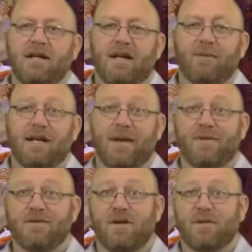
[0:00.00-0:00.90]
And when
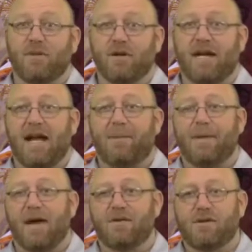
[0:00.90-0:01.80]
Haman saw that Mordecai
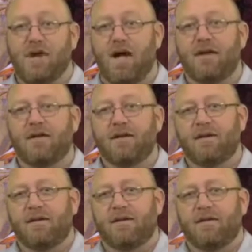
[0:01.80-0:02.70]
bowed not,
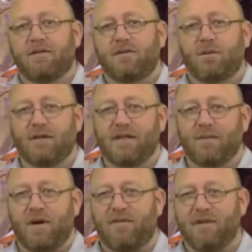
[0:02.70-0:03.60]
nor did
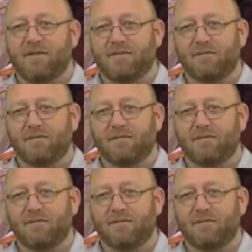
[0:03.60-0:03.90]
him reverence,